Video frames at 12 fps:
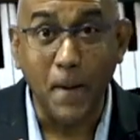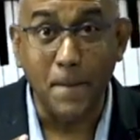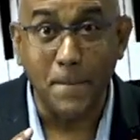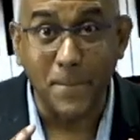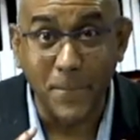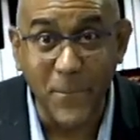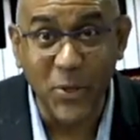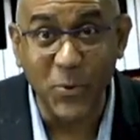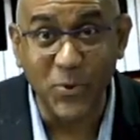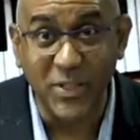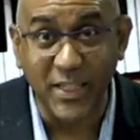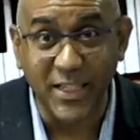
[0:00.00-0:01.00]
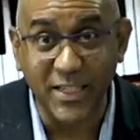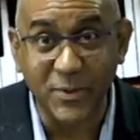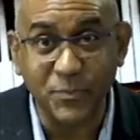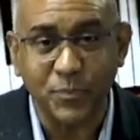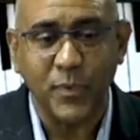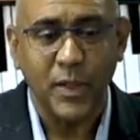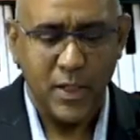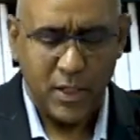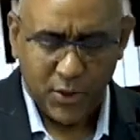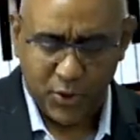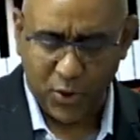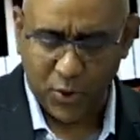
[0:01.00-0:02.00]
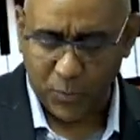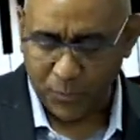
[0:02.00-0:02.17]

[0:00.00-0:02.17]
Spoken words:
music. So,